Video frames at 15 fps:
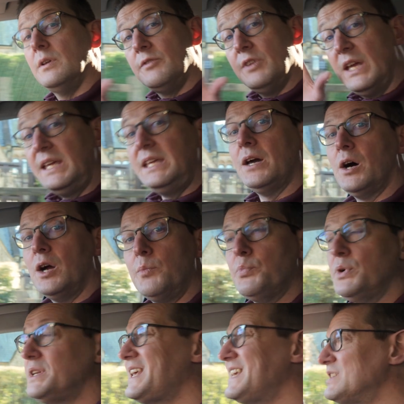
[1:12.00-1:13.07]
The
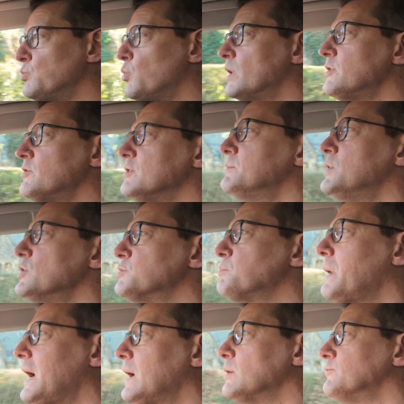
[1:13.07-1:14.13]
eHybrid is one of the most
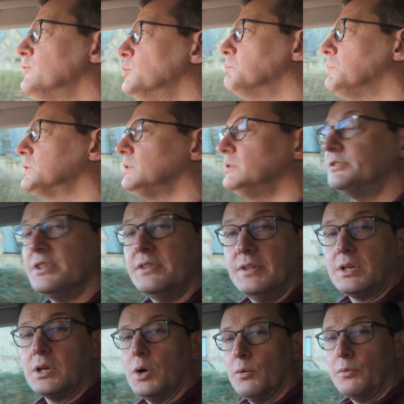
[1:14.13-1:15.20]
powerful models in
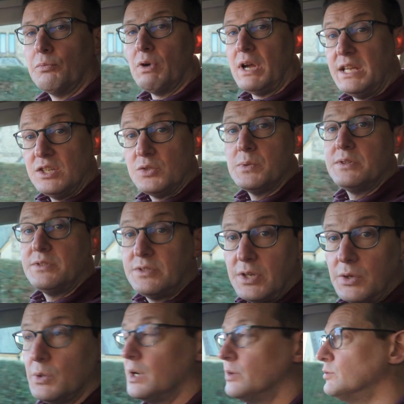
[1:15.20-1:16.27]
the Golf range, with
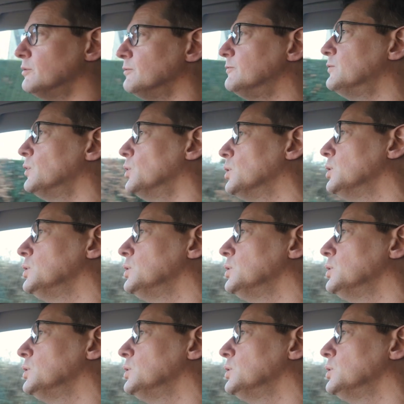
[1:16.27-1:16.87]
204